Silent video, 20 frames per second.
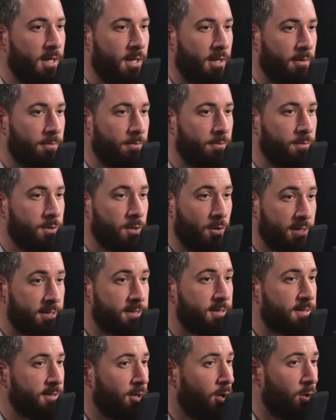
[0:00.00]
Yeah, you know? So
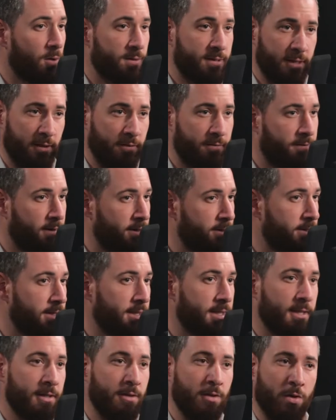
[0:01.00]
it's all
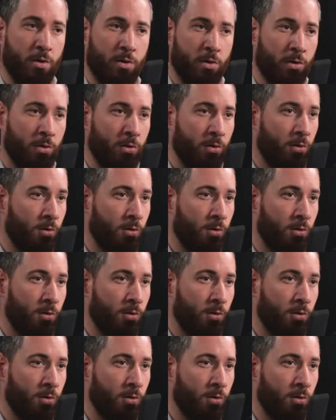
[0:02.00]
self-funded, all